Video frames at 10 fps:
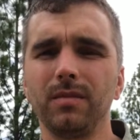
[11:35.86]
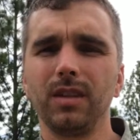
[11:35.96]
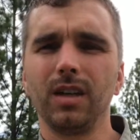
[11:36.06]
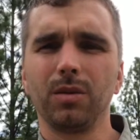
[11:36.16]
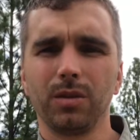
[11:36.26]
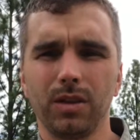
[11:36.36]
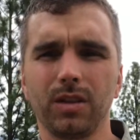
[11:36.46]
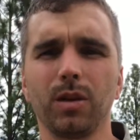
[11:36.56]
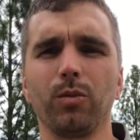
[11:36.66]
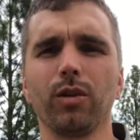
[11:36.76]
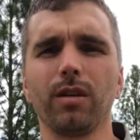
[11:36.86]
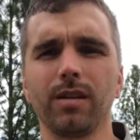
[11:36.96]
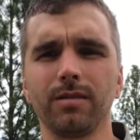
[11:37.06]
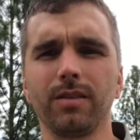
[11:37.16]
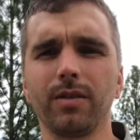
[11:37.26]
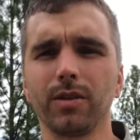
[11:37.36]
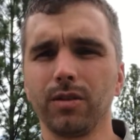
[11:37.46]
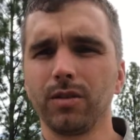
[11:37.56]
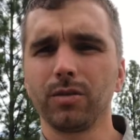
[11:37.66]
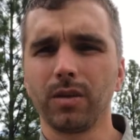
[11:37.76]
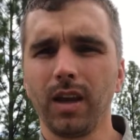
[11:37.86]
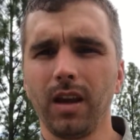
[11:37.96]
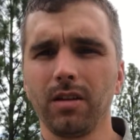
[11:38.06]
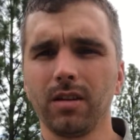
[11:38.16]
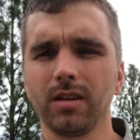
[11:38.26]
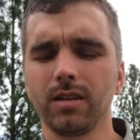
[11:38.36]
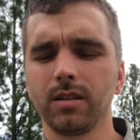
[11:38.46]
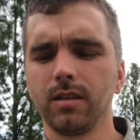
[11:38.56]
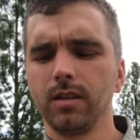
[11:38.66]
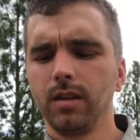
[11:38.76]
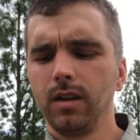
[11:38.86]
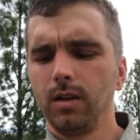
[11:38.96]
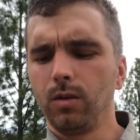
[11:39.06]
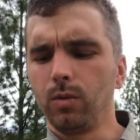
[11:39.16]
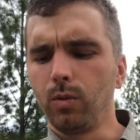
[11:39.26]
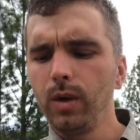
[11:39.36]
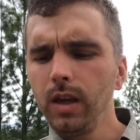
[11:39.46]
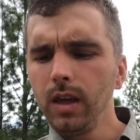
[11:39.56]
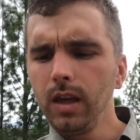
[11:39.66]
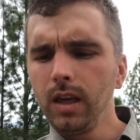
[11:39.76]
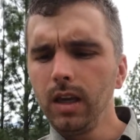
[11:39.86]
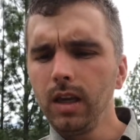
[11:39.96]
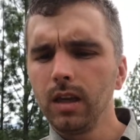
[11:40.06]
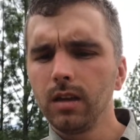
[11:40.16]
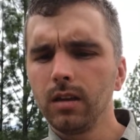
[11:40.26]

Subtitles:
you know, which is somewhere around 528 hertz, we